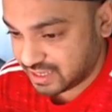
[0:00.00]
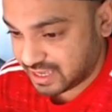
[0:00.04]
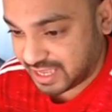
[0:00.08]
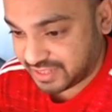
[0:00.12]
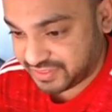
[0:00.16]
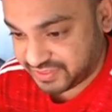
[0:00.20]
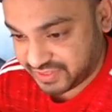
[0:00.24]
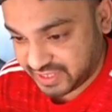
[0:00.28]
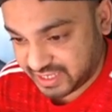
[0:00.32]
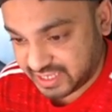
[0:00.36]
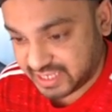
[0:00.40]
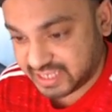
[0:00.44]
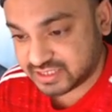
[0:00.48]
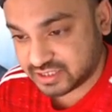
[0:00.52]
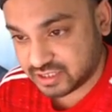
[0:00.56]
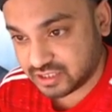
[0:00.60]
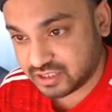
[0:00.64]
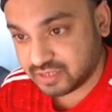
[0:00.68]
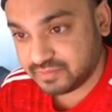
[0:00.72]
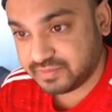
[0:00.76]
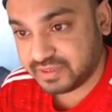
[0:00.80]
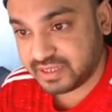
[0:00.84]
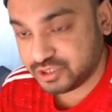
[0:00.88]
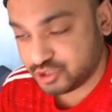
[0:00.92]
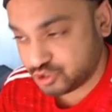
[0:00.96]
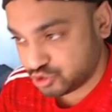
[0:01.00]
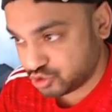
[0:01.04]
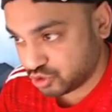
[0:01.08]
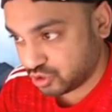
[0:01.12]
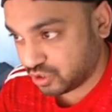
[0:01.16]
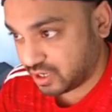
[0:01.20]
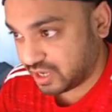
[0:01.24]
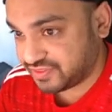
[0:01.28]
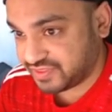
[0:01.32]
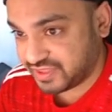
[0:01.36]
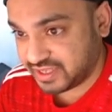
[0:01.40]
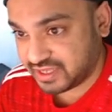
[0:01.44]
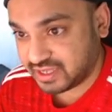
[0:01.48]
I think it's going to be a draw.
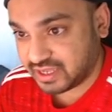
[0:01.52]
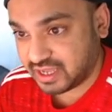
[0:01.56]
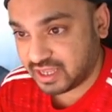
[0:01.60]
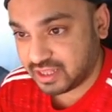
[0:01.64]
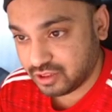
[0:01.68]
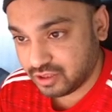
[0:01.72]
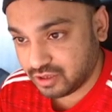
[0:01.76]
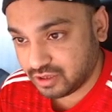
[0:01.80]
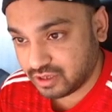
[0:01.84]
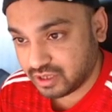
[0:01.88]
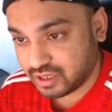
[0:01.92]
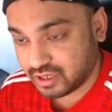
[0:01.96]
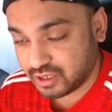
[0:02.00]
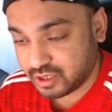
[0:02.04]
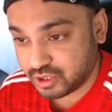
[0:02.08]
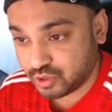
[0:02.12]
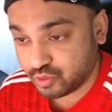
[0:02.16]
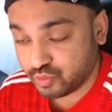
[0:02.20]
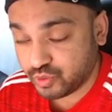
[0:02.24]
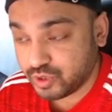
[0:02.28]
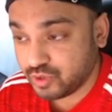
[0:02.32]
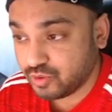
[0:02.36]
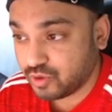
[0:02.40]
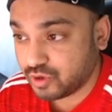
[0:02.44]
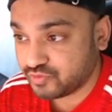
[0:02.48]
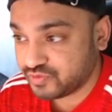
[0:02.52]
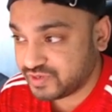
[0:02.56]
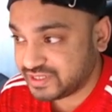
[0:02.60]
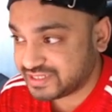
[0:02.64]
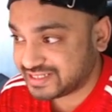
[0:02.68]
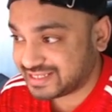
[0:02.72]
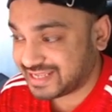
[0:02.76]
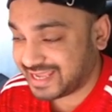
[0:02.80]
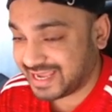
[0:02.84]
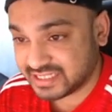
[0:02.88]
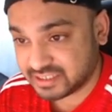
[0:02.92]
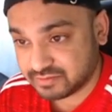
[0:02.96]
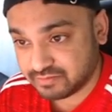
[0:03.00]
I think, a, you know, we won't
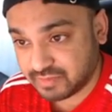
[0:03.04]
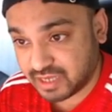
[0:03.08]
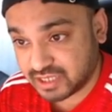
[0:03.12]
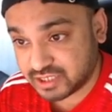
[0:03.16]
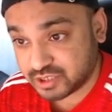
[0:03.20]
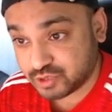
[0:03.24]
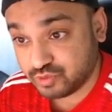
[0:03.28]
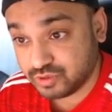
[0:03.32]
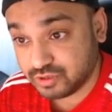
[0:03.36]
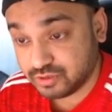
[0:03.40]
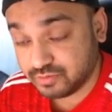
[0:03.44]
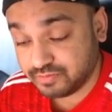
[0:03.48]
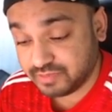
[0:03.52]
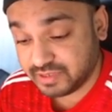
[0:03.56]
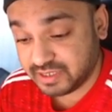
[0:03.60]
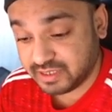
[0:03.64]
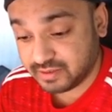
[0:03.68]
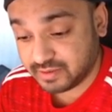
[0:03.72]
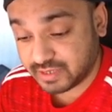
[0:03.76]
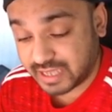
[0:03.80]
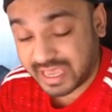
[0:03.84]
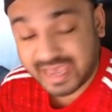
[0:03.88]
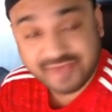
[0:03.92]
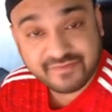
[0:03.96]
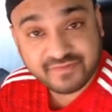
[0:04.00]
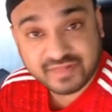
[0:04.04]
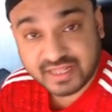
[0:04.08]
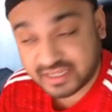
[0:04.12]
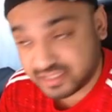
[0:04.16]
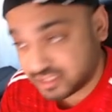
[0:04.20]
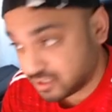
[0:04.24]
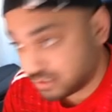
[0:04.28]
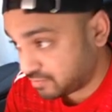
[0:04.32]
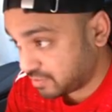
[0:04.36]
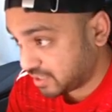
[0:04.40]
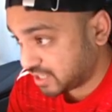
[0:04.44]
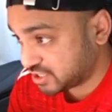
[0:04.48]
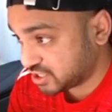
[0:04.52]
risk it as much. We'll be heavily
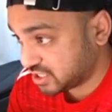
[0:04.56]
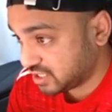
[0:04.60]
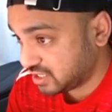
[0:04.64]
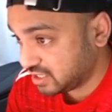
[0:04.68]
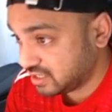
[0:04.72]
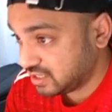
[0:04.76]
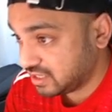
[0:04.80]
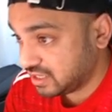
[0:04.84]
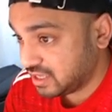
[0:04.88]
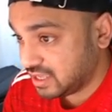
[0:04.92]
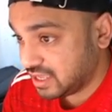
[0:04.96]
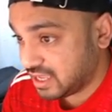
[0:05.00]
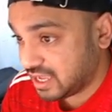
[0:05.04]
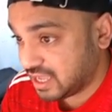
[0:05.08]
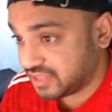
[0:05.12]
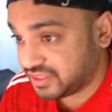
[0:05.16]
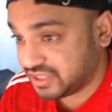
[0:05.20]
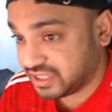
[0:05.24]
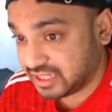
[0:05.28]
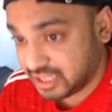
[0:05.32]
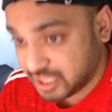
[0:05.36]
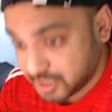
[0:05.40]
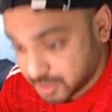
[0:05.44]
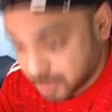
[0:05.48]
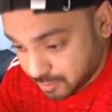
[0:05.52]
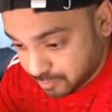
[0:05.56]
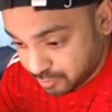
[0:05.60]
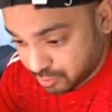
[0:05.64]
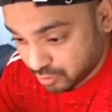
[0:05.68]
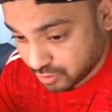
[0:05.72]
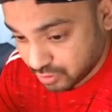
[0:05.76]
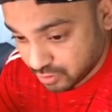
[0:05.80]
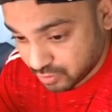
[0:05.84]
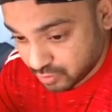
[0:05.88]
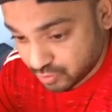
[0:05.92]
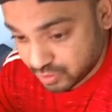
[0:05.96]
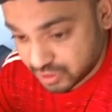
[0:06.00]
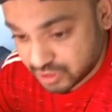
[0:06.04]
under pressure. I think
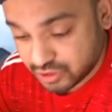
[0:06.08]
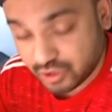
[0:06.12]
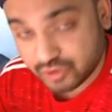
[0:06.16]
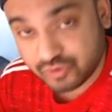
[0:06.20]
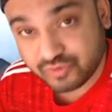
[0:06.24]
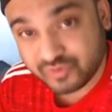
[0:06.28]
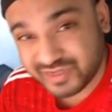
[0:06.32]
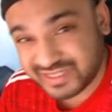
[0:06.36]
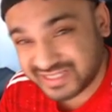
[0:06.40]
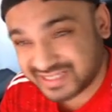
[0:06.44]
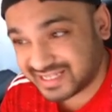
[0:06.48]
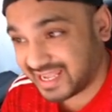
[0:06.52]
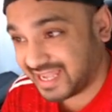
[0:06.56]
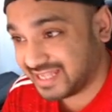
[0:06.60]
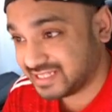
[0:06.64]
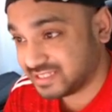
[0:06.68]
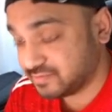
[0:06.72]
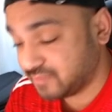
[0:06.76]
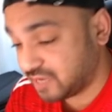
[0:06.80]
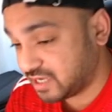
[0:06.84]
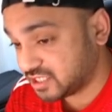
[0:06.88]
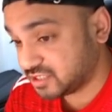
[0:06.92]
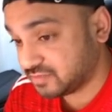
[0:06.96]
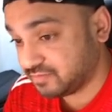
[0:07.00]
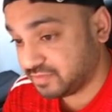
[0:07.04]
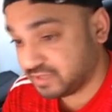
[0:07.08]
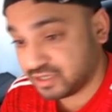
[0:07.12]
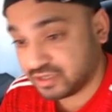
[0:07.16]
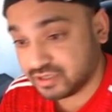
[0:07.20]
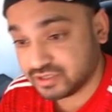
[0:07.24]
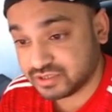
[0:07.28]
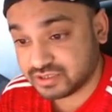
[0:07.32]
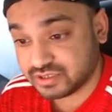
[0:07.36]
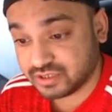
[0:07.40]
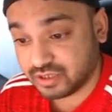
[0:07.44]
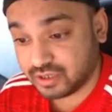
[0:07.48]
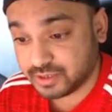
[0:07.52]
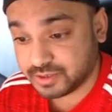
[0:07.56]
Liverpool will not risk as much
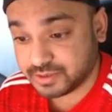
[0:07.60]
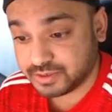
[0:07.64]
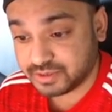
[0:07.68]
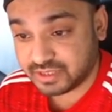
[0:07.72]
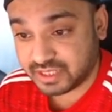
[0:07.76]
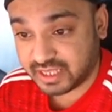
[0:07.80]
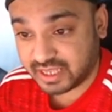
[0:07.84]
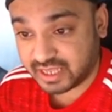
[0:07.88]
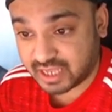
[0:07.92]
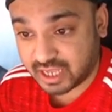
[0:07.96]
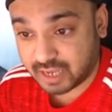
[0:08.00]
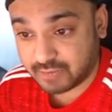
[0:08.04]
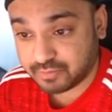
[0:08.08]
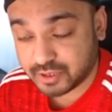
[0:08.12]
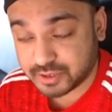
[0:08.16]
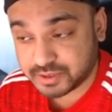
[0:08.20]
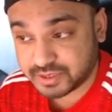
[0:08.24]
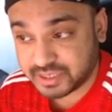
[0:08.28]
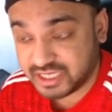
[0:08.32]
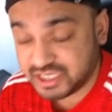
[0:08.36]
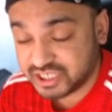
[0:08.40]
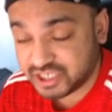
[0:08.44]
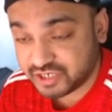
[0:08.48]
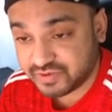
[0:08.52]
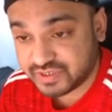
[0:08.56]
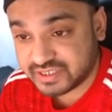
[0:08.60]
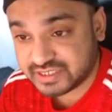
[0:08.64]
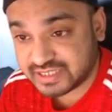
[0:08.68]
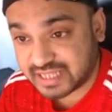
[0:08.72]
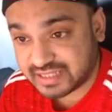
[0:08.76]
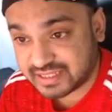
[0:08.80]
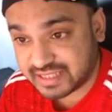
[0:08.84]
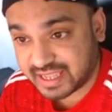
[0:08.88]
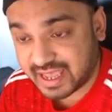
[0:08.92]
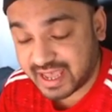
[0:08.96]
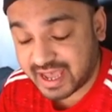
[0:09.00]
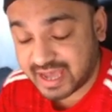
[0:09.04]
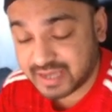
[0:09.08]
because of the couple of injuries
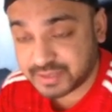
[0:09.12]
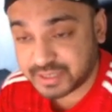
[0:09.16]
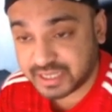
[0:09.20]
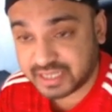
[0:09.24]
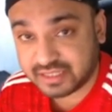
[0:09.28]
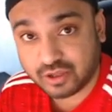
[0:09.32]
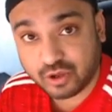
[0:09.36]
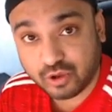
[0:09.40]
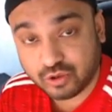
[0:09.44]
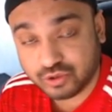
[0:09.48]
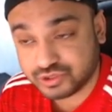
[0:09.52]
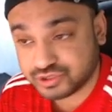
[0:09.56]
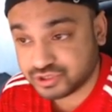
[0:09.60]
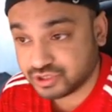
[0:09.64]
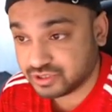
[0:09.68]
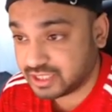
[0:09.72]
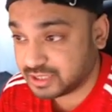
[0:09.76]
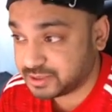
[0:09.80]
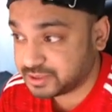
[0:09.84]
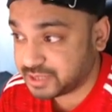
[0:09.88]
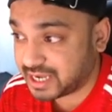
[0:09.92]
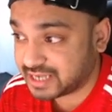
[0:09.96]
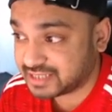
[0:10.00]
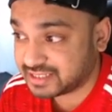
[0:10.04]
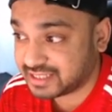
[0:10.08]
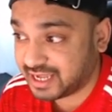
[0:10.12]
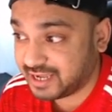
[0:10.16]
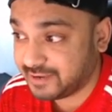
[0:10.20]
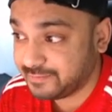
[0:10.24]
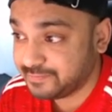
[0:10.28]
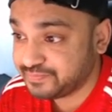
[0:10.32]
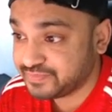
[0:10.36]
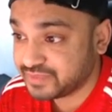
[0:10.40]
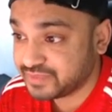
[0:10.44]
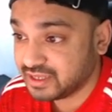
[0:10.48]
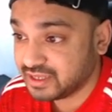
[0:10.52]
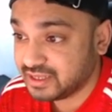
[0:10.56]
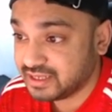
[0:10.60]
that they have, and also the fact that
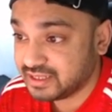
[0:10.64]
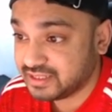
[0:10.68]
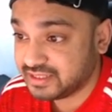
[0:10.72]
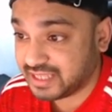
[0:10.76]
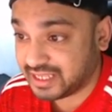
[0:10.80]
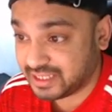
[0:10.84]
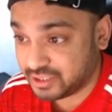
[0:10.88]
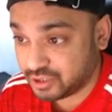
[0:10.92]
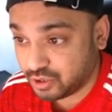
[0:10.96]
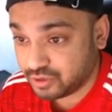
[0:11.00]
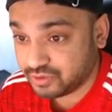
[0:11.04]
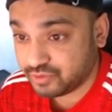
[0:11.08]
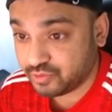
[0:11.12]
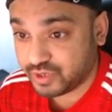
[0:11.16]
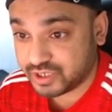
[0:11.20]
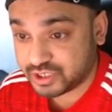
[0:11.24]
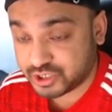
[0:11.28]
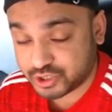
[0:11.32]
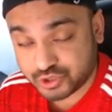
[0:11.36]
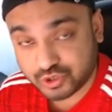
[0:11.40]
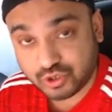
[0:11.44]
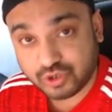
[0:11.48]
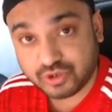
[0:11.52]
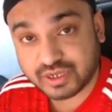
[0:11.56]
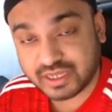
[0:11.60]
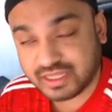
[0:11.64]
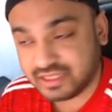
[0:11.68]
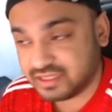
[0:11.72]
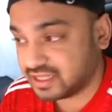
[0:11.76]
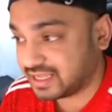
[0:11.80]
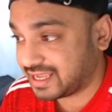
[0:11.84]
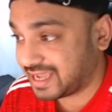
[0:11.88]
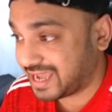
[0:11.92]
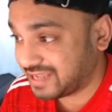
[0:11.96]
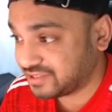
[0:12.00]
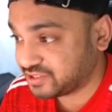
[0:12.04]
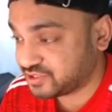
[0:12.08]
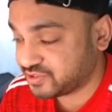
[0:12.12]
they know we're strong in the
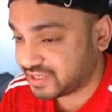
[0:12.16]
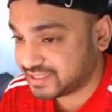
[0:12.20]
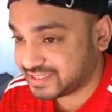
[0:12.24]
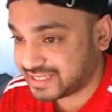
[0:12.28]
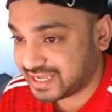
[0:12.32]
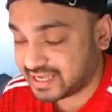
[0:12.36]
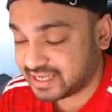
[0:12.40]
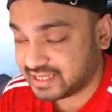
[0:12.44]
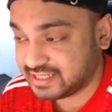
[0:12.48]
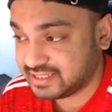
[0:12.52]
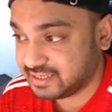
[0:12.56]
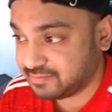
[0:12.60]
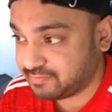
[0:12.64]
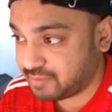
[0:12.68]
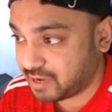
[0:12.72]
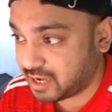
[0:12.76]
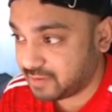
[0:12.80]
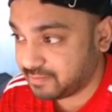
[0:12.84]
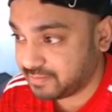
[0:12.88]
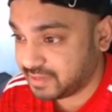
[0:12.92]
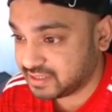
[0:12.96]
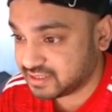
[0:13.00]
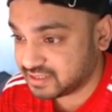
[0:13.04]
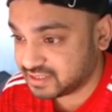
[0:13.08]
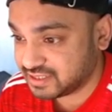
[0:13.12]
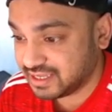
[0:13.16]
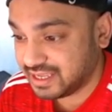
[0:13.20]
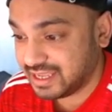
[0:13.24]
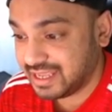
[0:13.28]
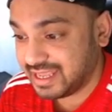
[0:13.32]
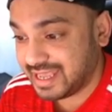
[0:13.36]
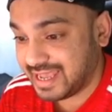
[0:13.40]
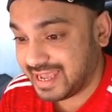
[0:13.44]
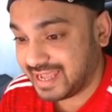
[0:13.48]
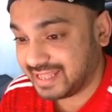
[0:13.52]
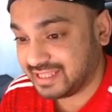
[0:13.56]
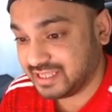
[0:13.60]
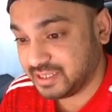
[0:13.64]
counter-attacking department.
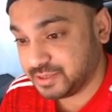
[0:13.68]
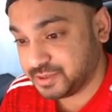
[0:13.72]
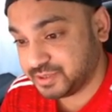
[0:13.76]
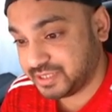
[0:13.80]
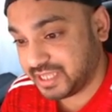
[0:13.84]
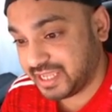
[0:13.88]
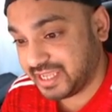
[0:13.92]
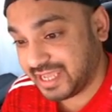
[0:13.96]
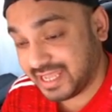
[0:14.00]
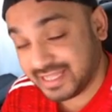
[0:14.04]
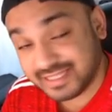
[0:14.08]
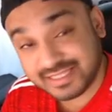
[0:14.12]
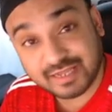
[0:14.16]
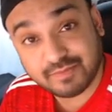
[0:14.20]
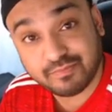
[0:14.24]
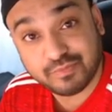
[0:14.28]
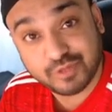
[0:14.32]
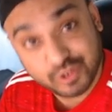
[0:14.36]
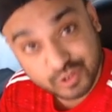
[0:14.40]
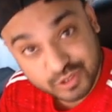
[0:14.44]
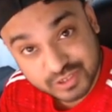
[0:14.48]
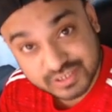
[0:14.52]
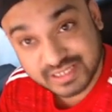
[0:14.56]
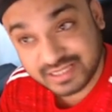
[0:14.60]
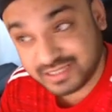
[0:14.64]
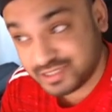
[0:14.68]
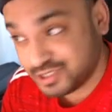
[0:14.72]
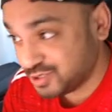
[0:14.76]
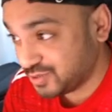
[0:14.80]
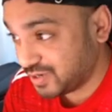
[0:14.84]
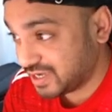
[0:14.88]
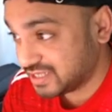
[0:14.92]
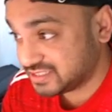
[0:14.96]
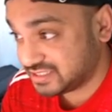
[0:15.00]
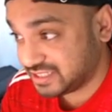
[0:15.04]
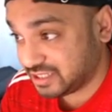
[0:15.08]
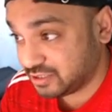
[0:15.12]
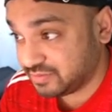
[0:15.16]
And if they end up losing to
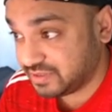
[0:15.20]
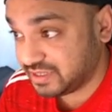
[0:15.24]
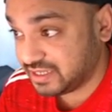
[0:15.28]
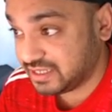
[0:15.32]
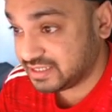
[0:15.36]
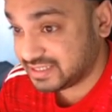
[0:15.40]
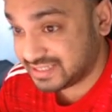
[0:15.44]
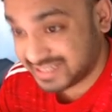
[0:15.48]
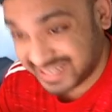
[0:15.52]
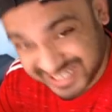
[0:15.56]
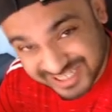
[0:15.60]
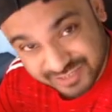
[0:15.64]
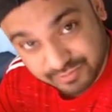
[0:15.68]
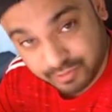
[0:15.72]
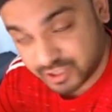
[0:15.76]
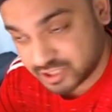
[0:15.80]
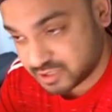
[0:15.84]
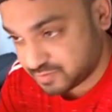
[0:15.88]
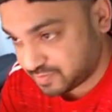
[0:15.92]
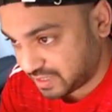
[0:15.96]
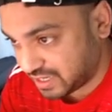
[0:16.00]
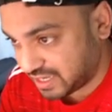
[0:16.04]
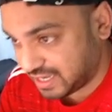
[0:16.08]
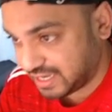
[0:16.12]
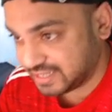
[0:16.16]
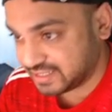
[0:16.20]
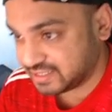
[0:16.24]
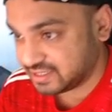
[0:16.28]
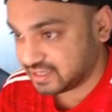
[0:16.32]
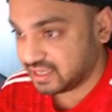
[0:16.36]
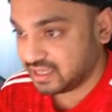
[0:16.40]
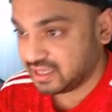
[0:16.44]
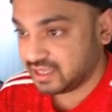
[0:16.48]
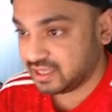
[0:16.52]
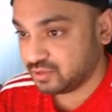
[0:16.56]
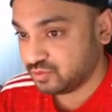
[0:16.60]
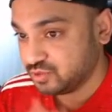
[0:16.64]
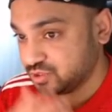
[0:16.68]
us, they'll be six points behind,
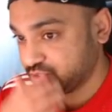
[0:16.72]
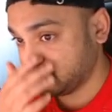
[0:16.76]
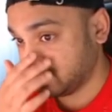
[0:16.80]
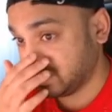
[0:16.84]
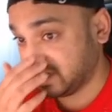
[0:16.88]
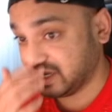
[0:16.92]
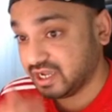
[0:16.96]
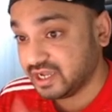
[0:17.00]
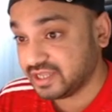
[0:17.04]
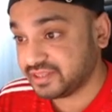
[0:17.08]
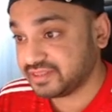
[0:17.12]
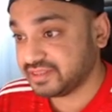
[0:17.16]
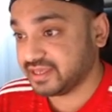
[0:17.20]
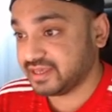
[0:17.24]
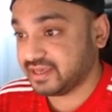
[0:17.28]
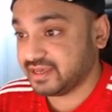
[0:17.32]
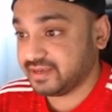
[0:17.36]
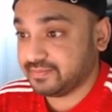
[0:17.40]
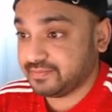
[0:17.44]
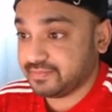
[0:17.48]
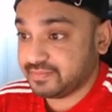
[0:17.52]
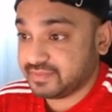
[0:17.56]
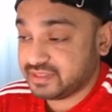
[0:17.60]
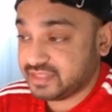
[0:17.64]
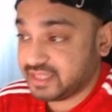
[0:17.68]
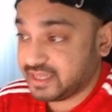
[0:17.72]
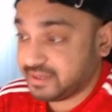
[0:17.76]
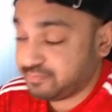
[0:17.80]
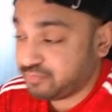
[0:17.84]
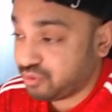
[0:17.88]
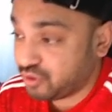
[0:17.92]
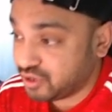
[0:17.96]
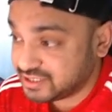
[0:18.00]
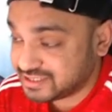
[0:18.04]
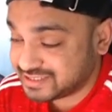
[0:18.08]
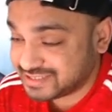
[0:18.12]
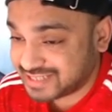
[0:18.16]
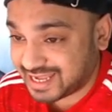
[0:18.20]
which will hurt their, their
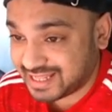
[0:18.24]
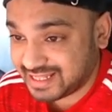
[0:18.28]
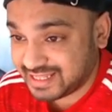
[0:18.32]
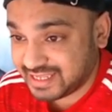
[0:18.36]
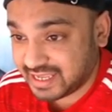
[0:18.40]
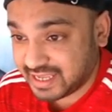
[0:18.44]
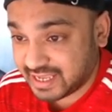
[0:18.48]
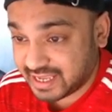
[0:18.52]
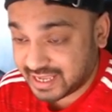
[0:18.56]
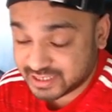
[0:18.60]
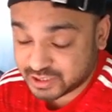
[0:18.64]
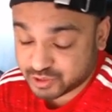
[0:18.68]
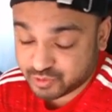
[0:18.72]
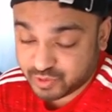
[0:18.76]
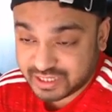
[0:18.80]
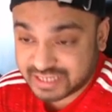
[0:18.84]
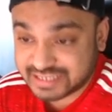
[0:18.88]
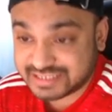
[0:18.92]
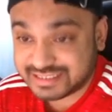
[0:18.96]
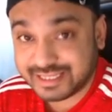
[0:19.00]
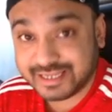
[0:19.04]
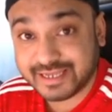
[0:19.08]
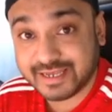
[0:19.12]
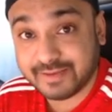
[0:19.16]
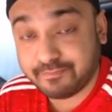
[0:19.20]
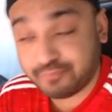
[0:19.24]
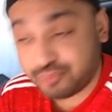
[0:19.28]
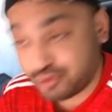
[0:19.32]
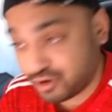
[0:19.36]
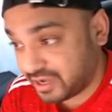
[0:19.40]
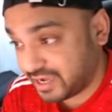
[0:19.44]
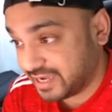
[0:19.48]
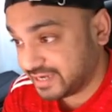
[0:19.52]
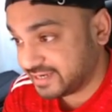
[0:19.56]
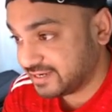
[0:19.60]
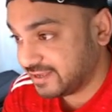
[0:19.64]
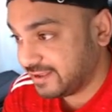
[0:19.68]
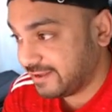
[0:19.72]
points tally as well as their
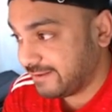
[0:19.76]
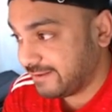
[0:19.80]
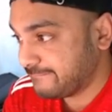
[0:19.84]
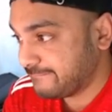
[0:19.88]
pride.